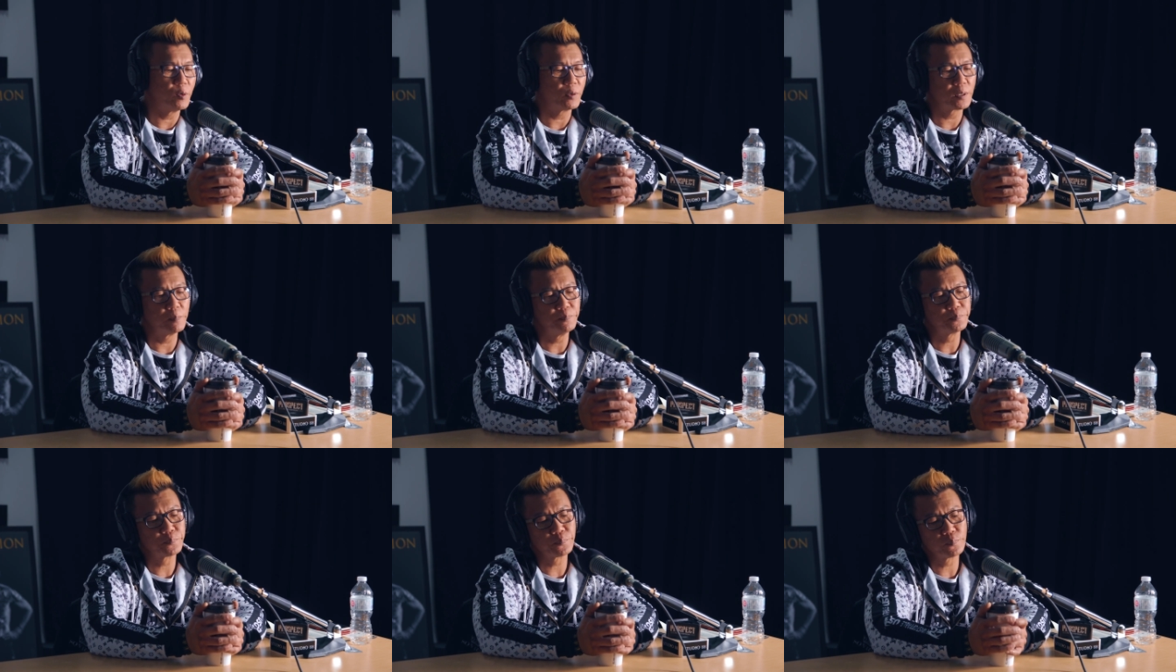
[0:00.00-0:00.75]
And why did you
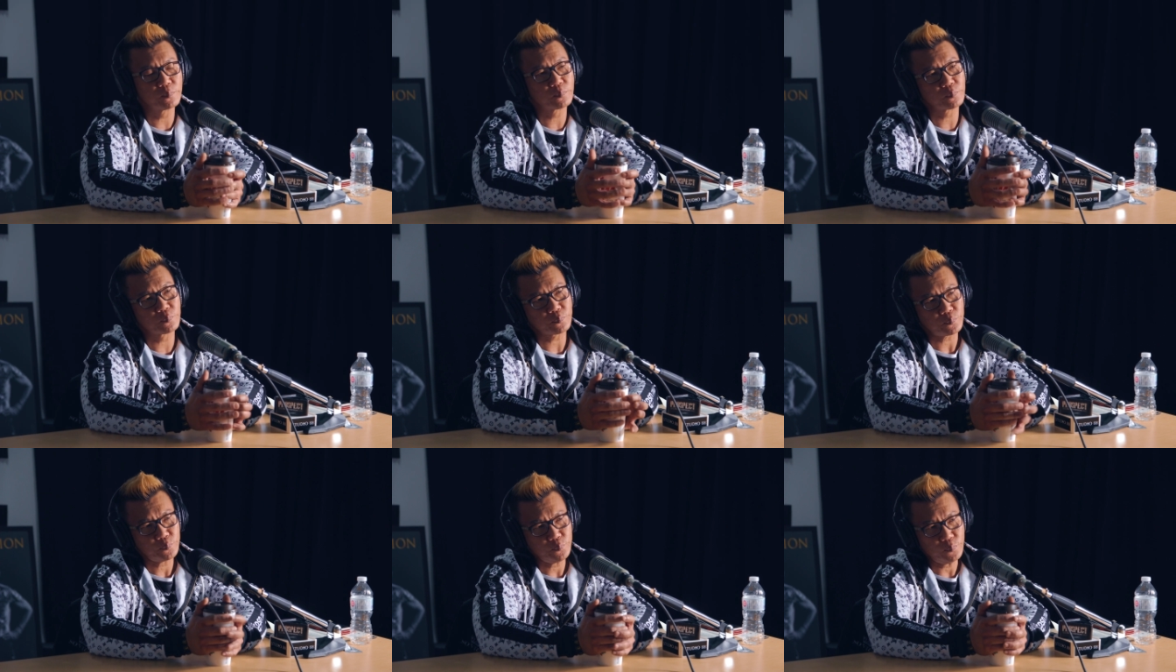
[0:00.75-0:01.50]
choose Brampton?
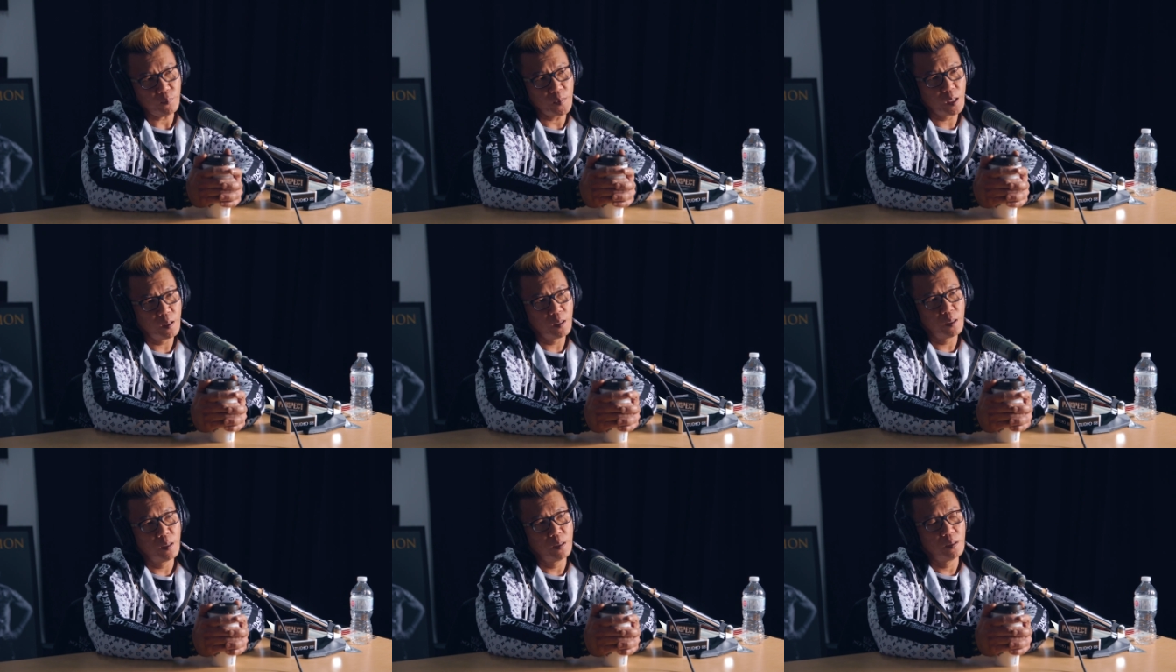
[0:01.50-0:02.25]
Out of
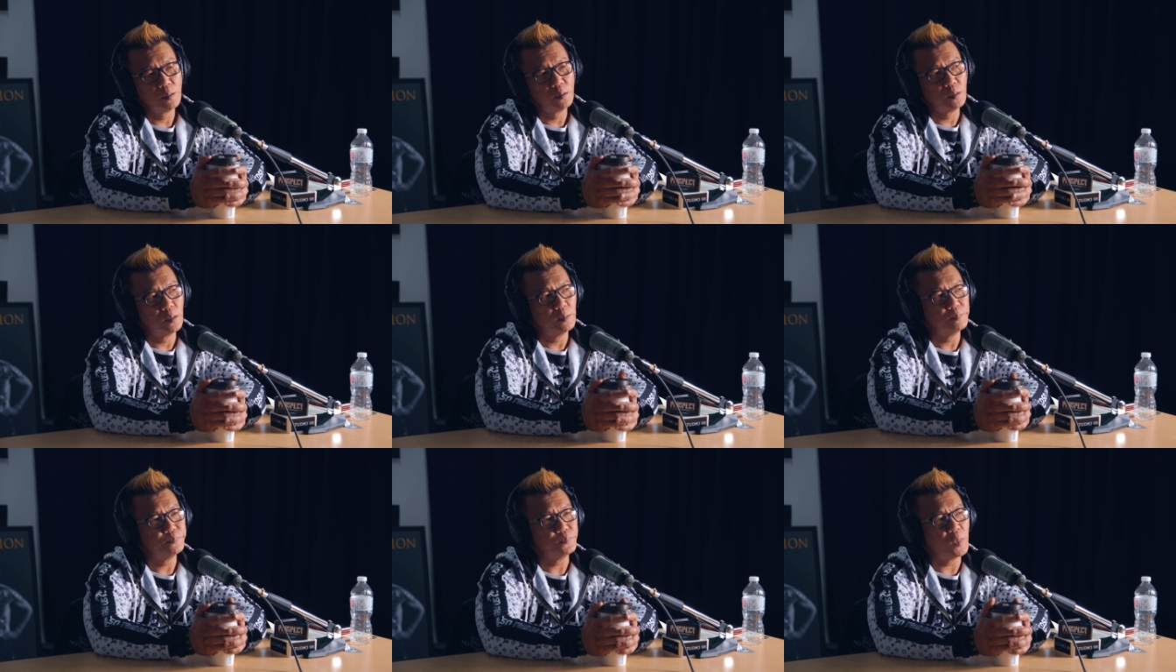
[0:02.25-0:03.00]
curiosity, do you
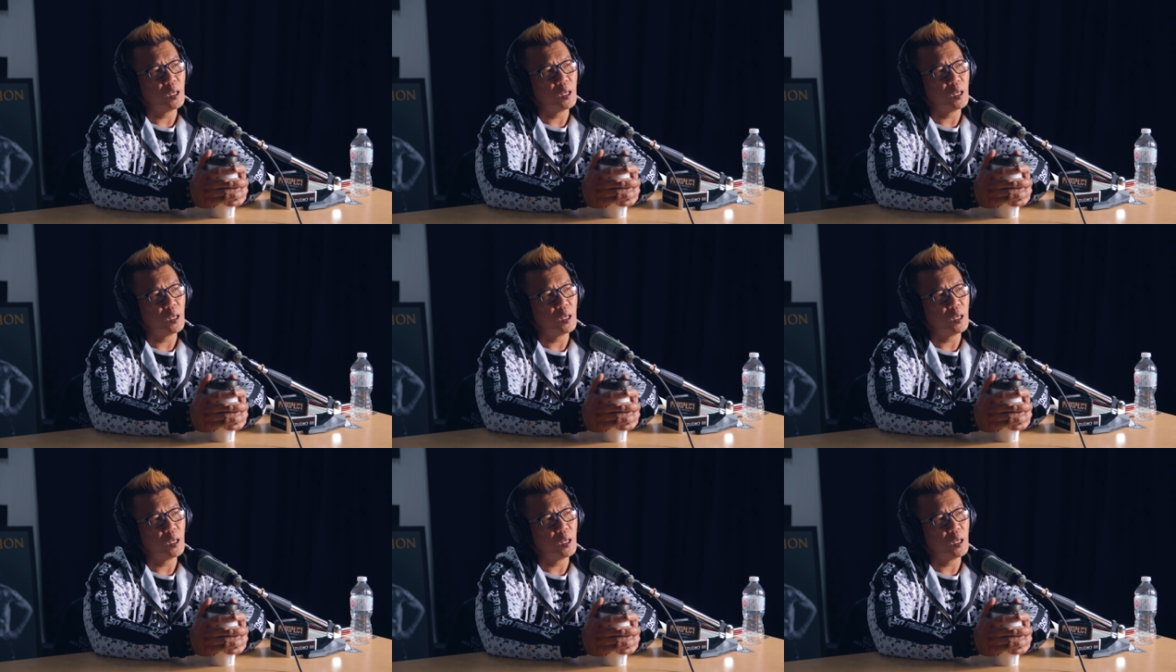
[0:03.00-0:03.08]
know?